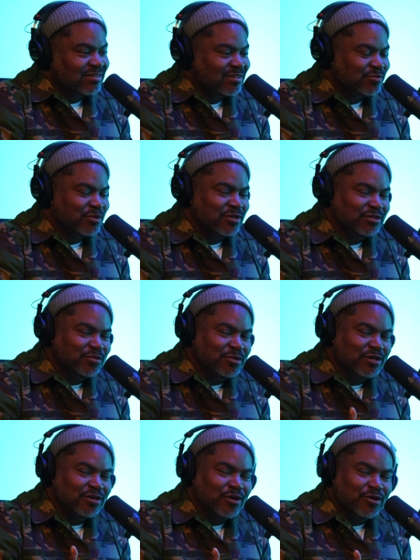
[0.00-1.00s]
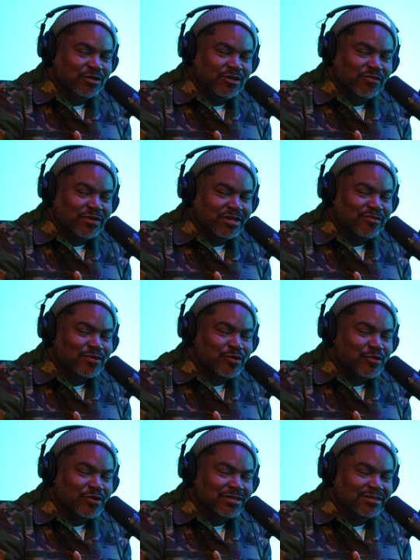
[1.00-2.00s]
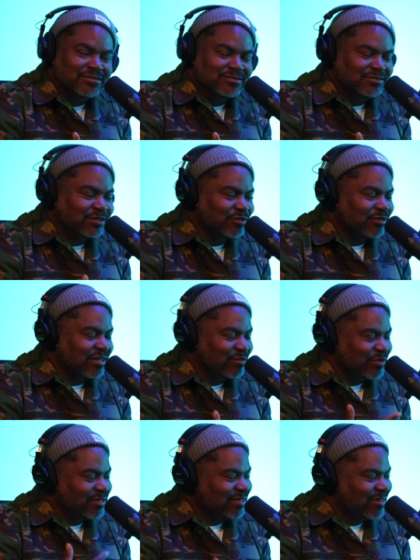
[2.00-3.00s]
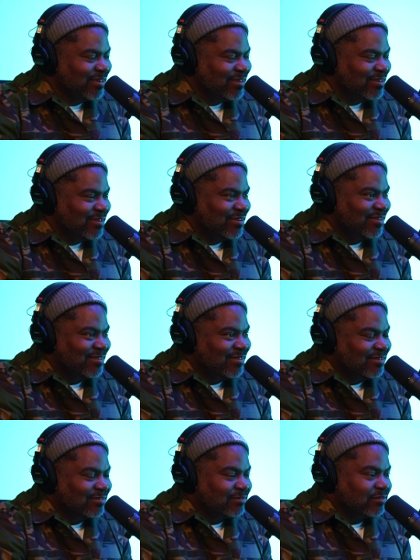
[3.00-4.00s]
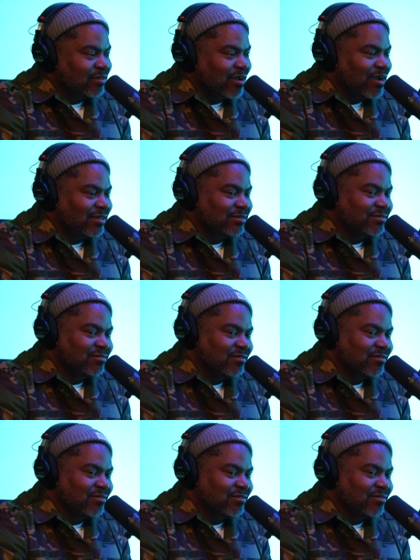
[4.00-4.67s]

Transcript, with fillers: Cause we're gonna do we're gonna go to Korea and record. So anyway. Let's do it. All right.